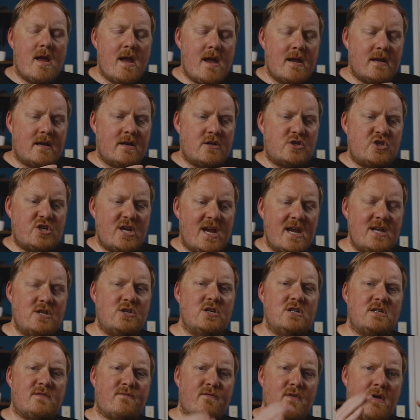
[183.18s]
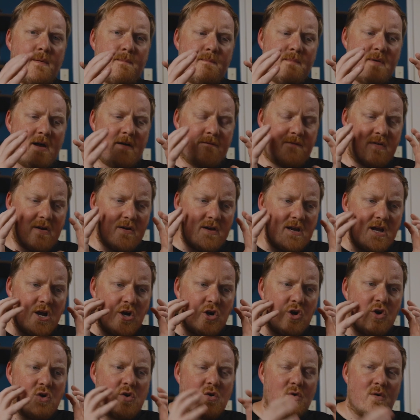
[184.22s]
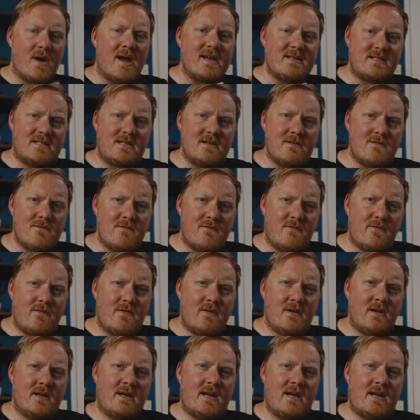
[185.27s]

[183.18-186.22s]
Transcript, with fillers: it changes from a very aggressive